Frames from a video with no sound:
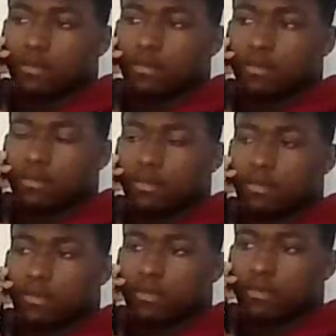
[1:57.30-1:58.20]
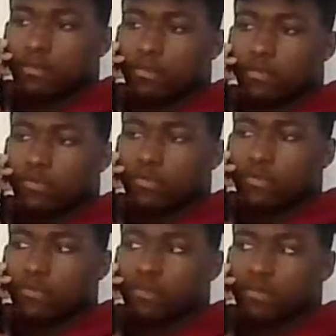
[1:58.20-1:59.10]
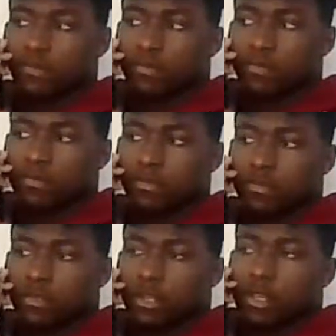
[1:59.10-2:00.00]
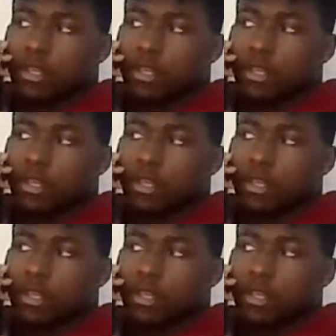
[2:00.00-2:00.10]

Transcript: Where's my Valentine's Day gift?